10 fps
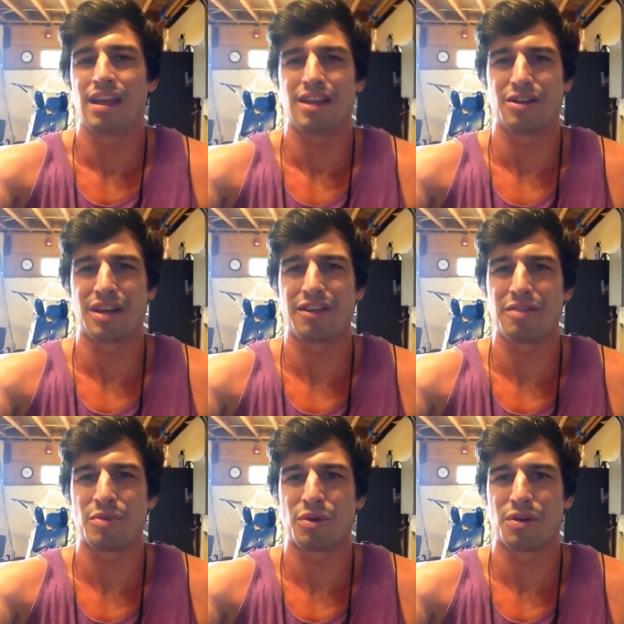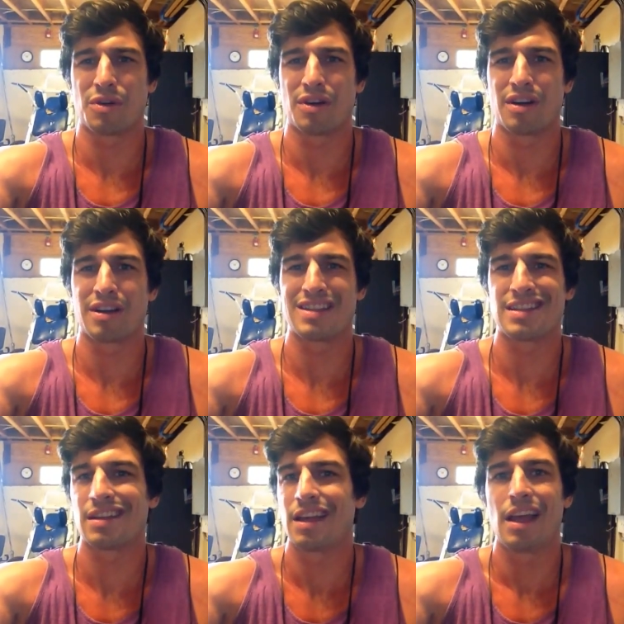you know, giving more, or because
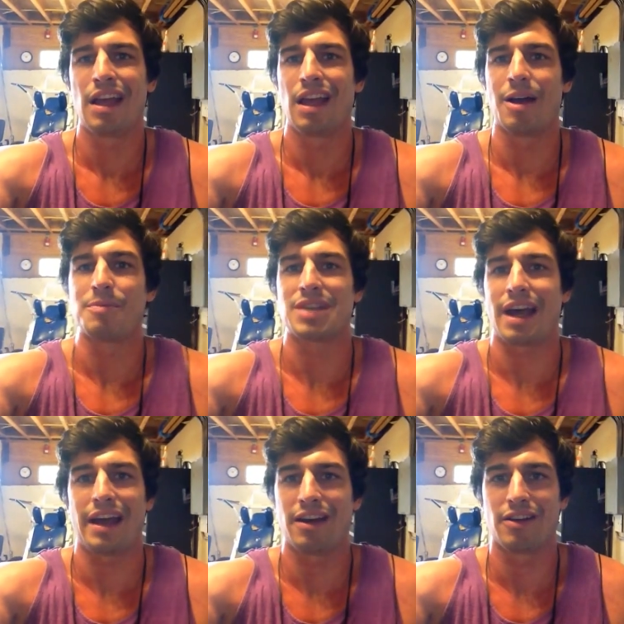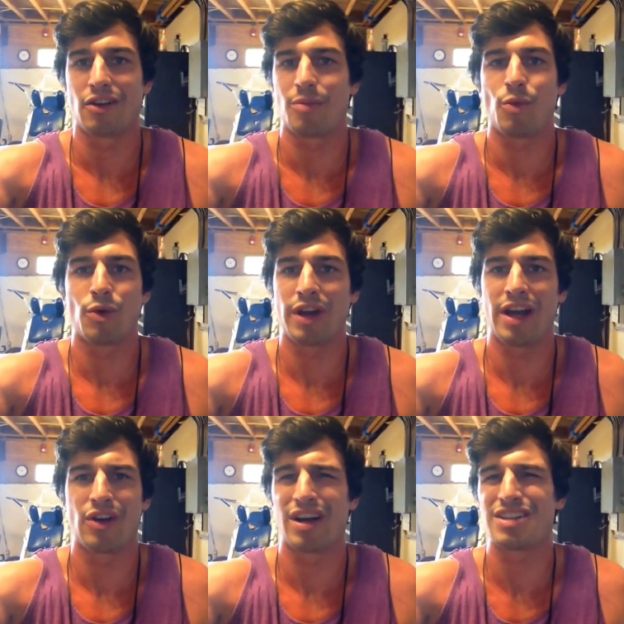I'm tired or I'm worn
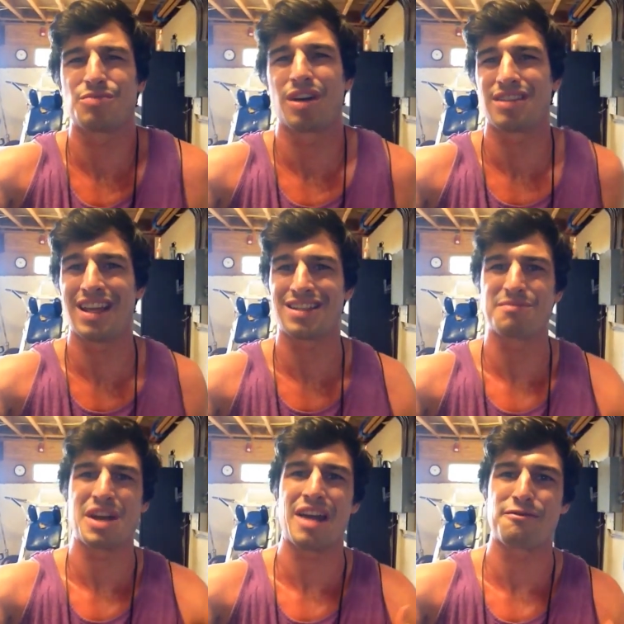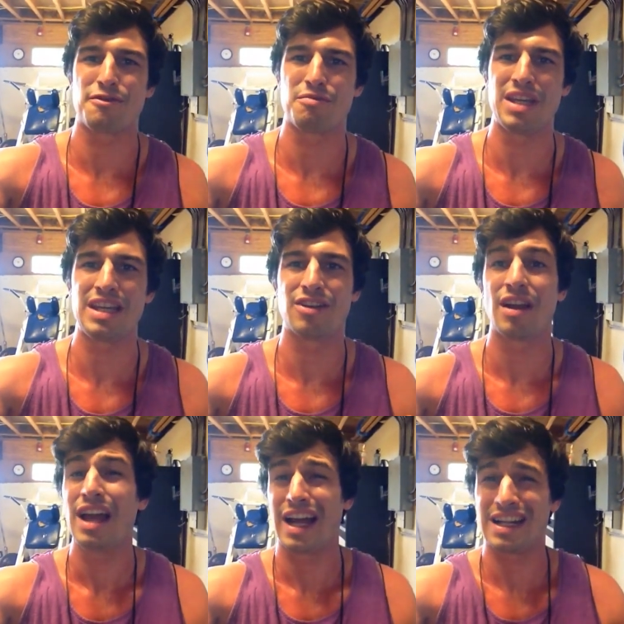out or I just want to take some time for me, or
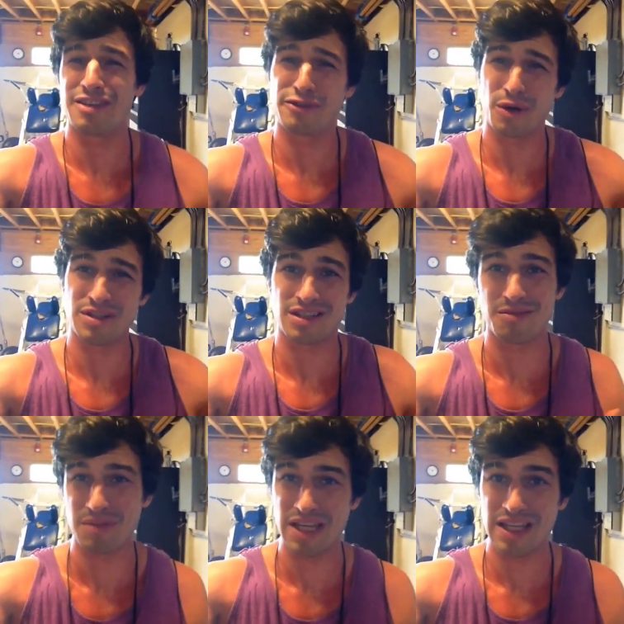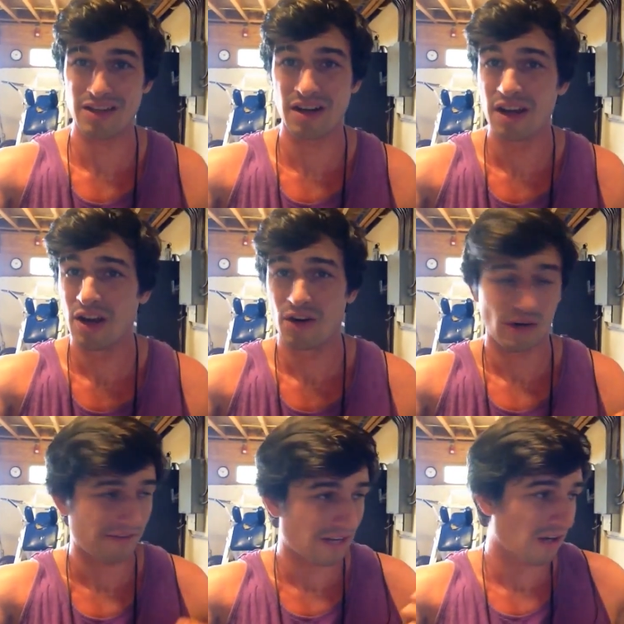I need to focus on me, or, or
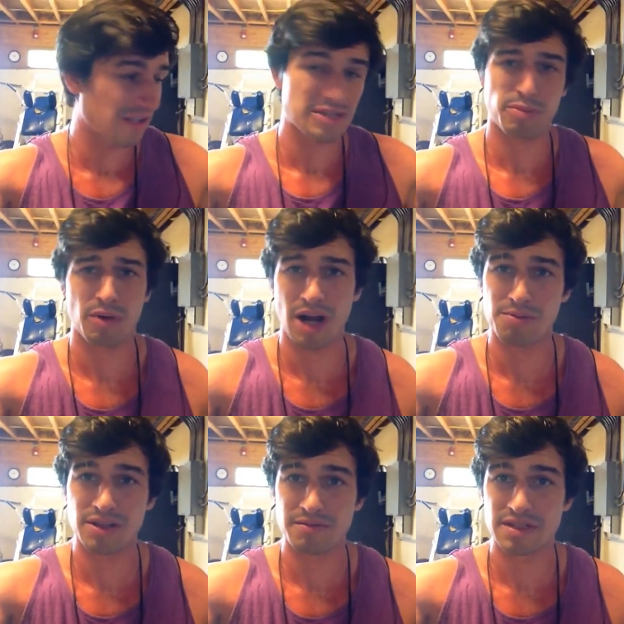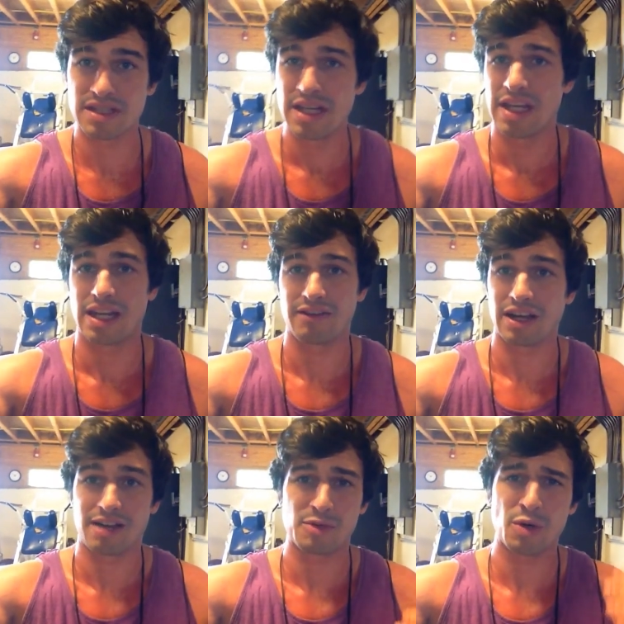I've got all these problems and I've
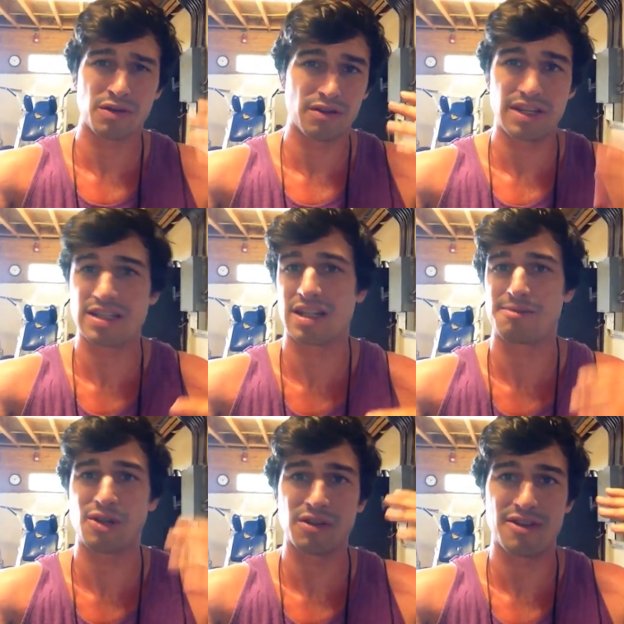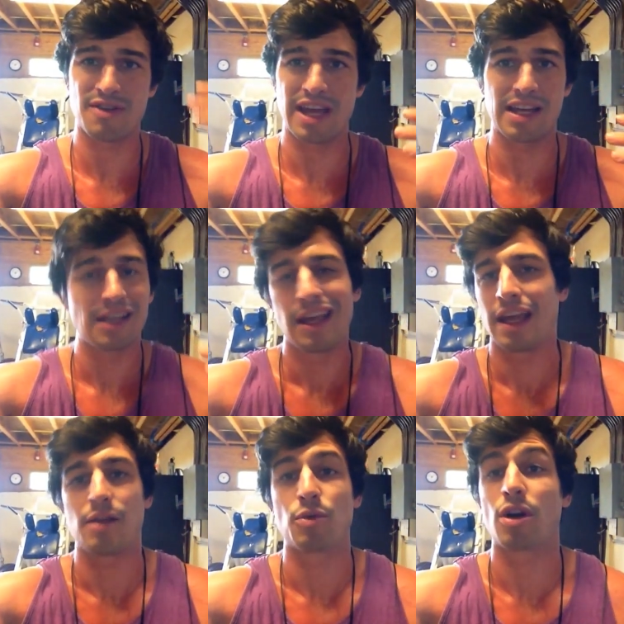got, I'm going through this and I'm going through that.
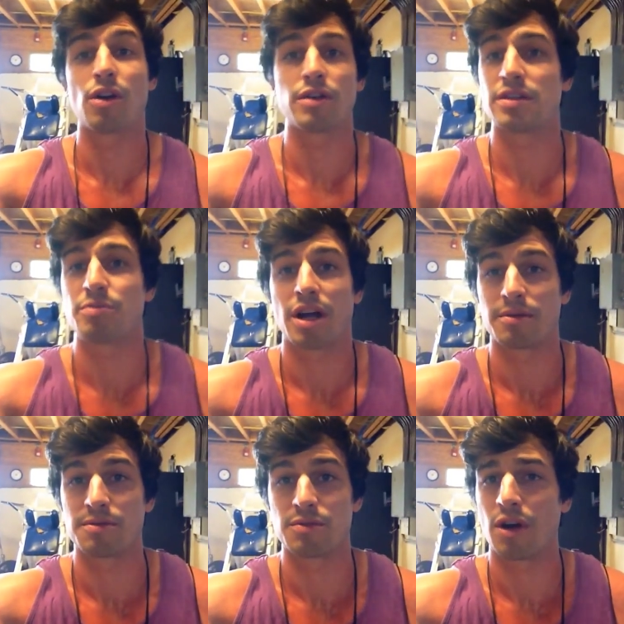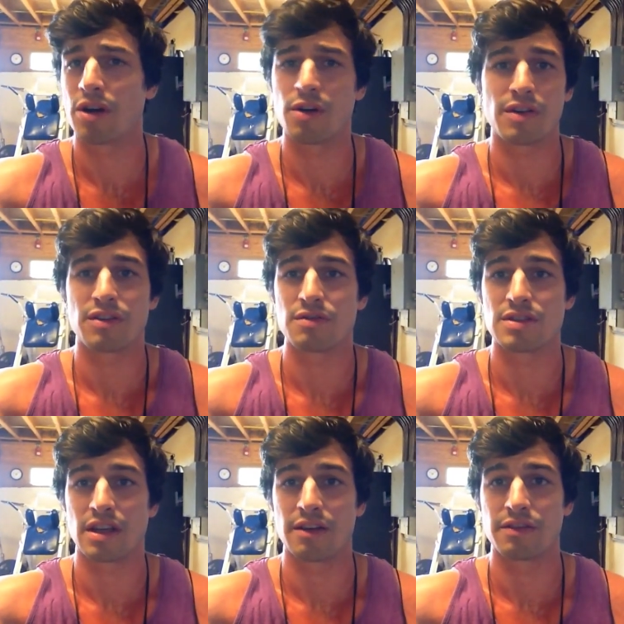Hey, we're all going through problems. We're all going through
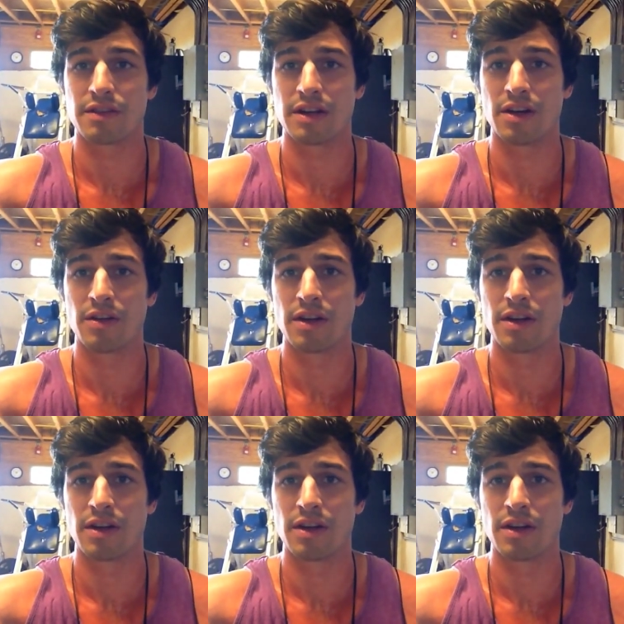stuff, you know.